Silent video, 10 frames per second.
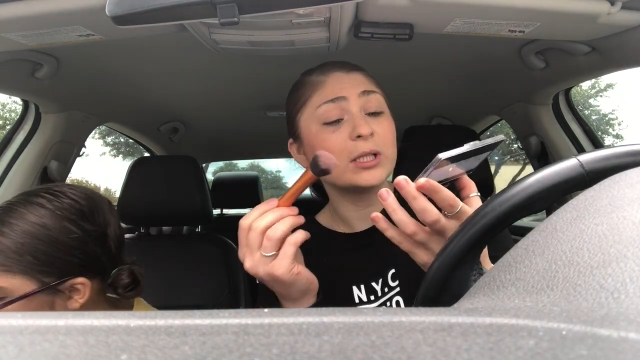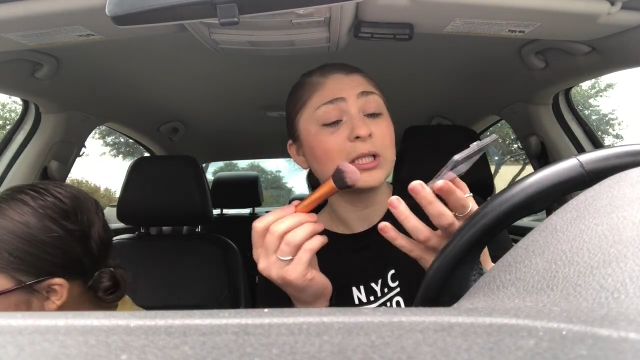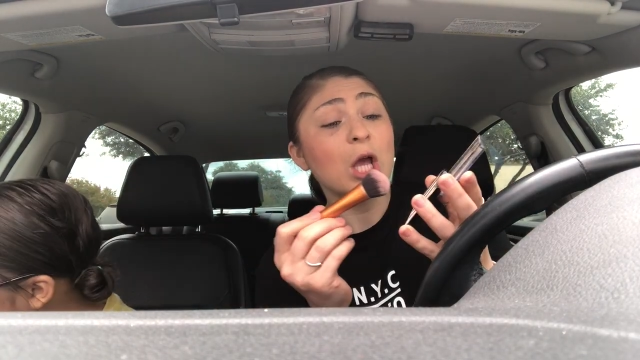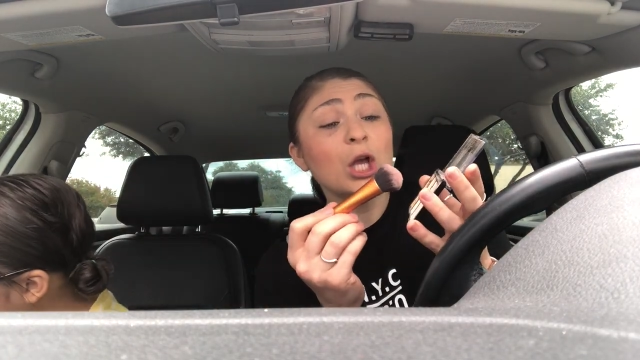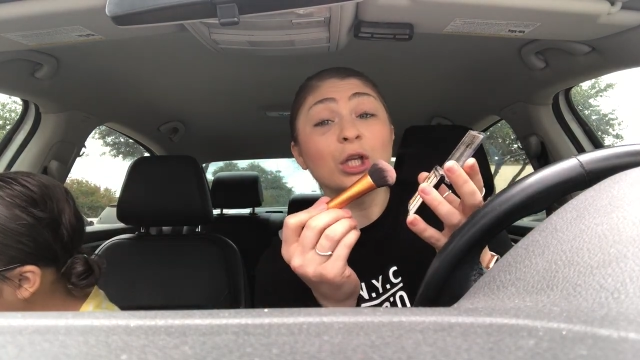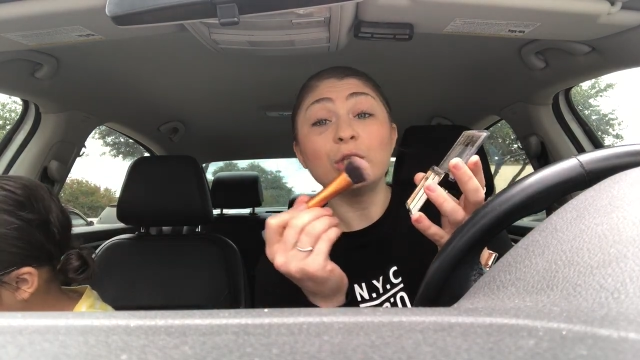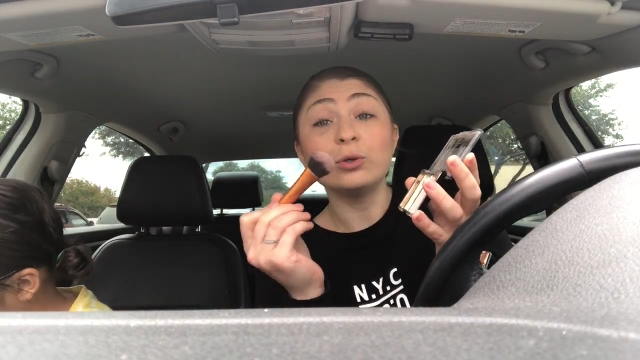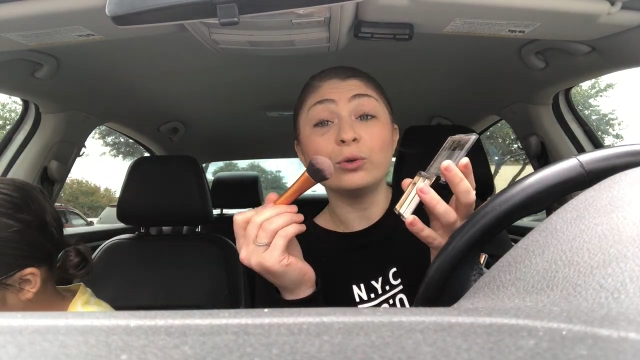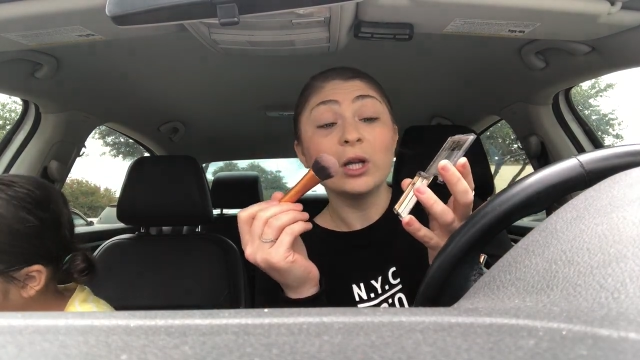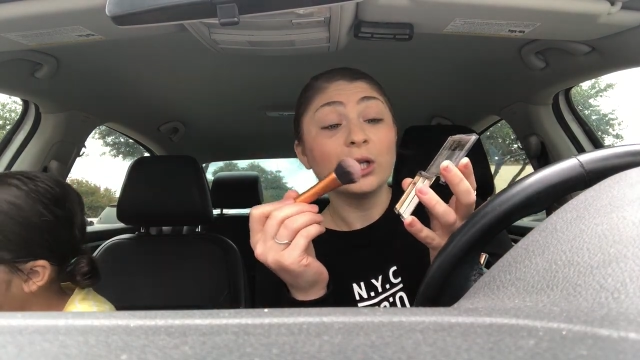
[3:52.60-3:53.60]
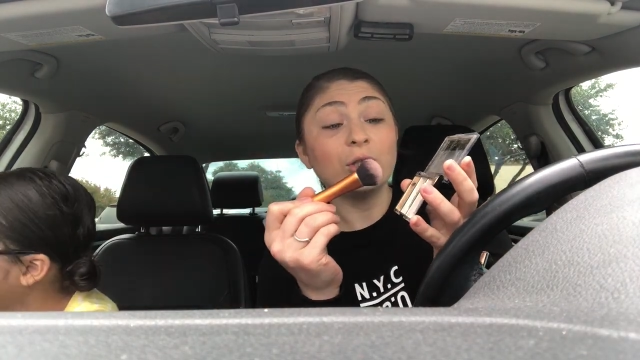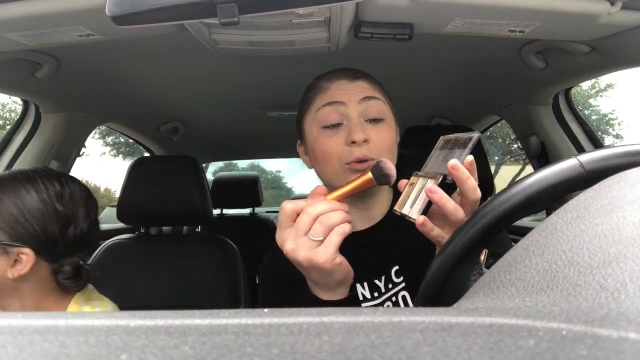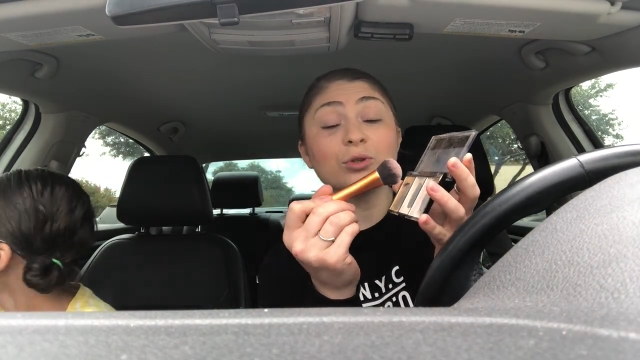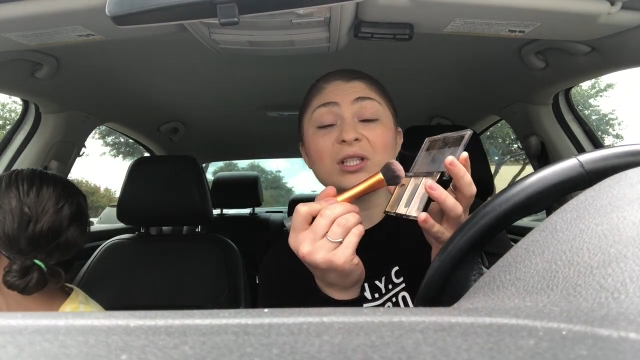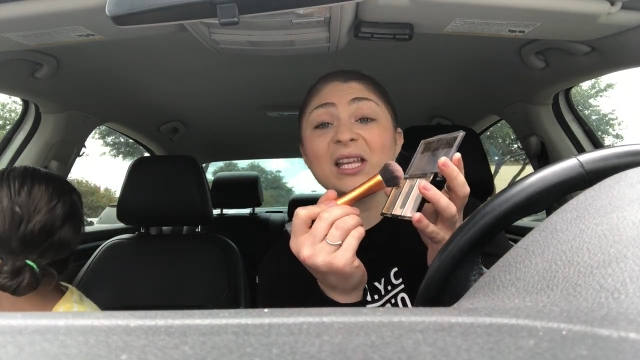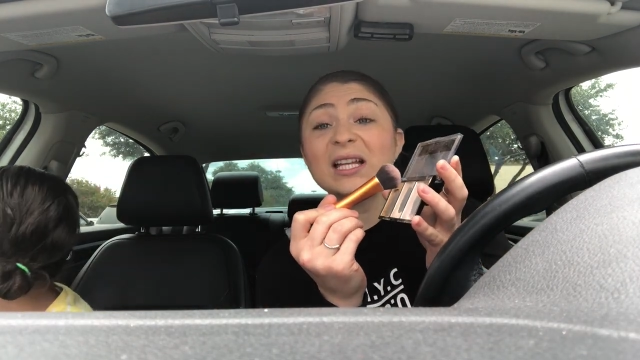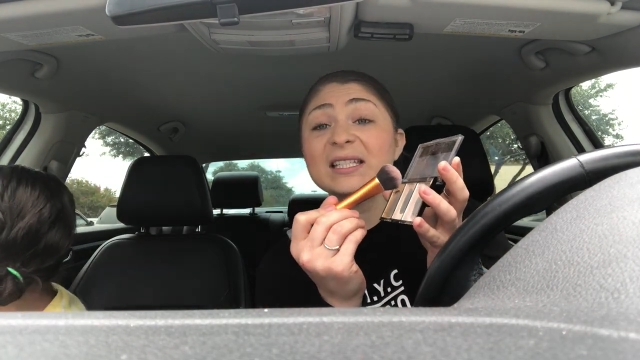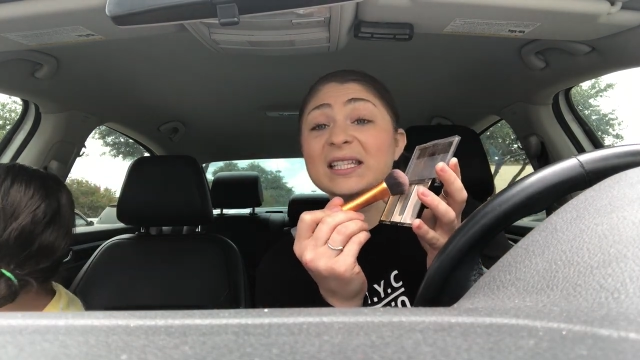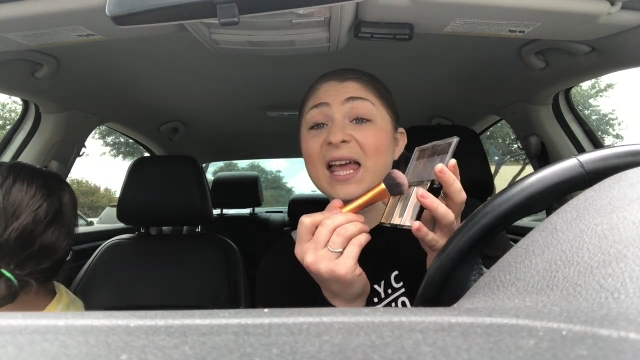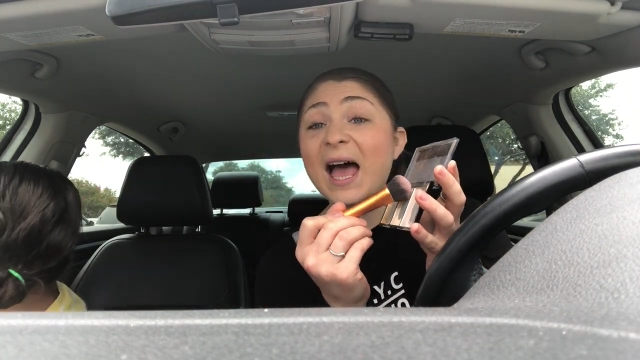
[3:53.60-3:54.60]
is you don't just
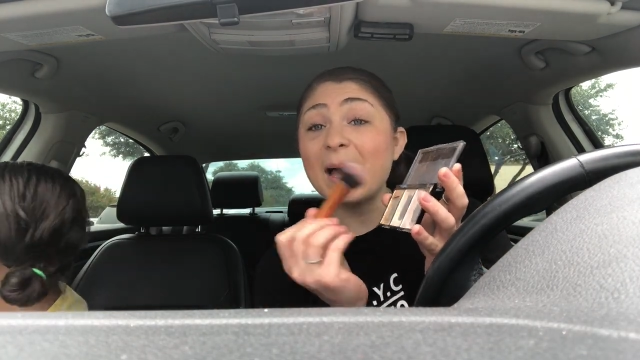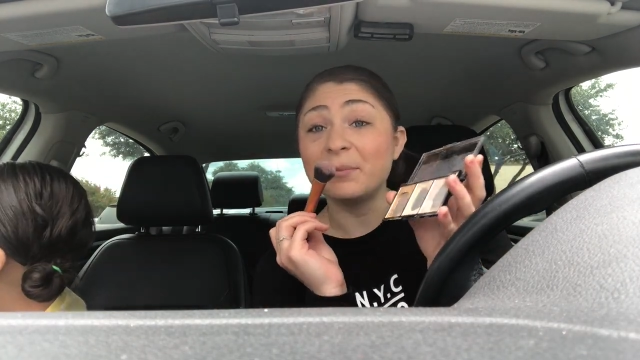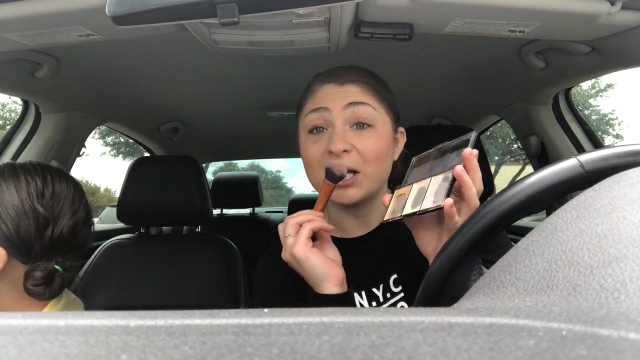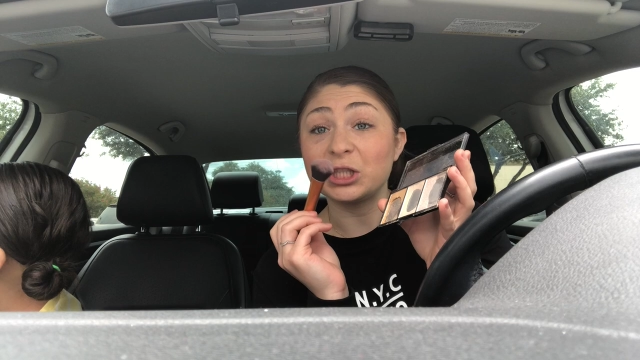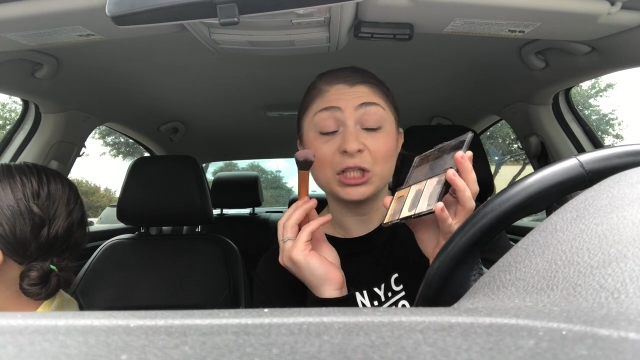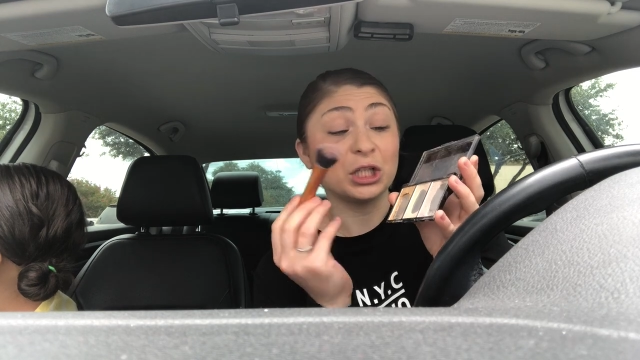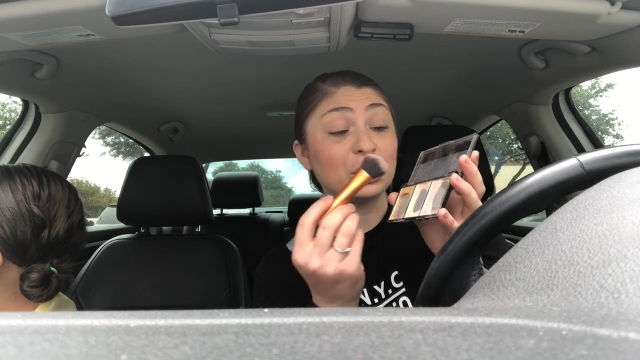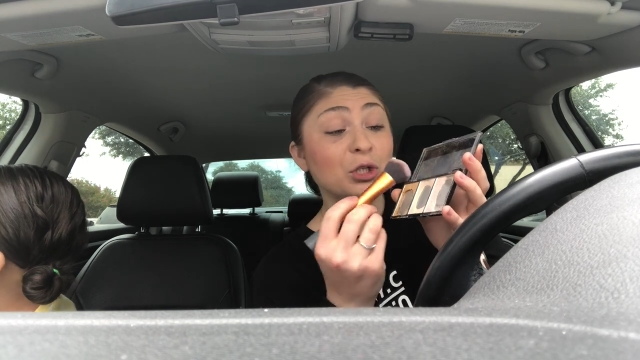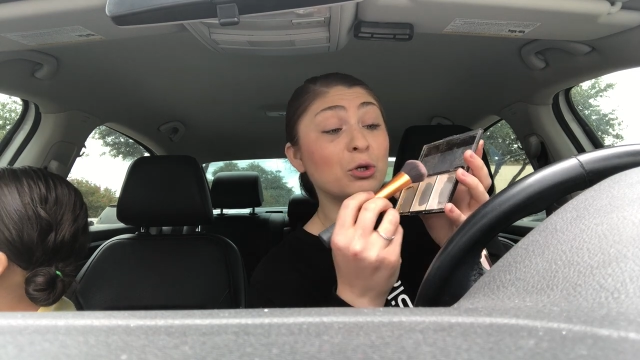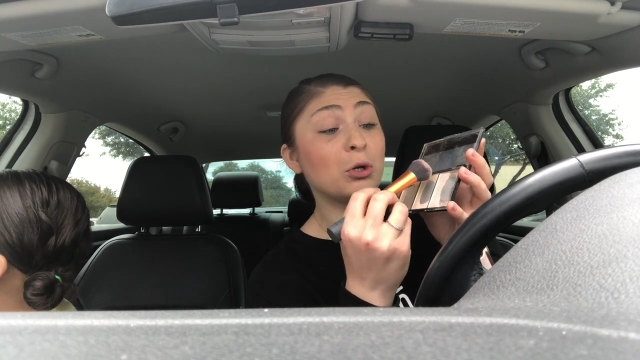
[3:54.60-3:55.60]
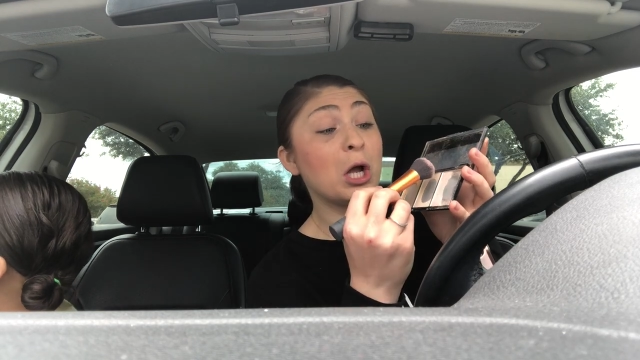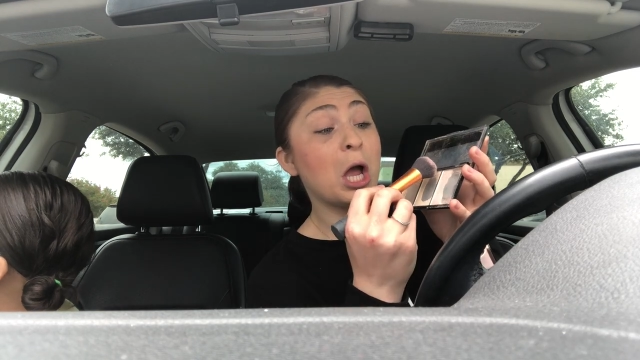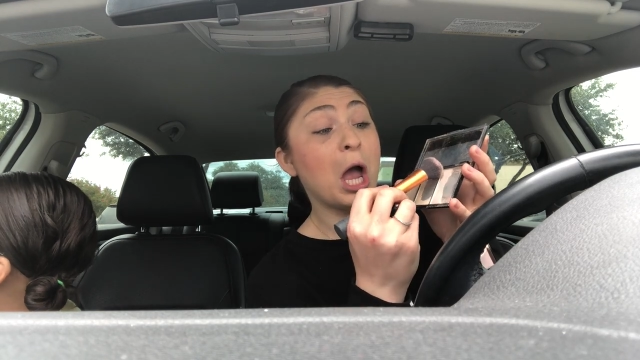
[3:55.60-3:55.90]
dab that. You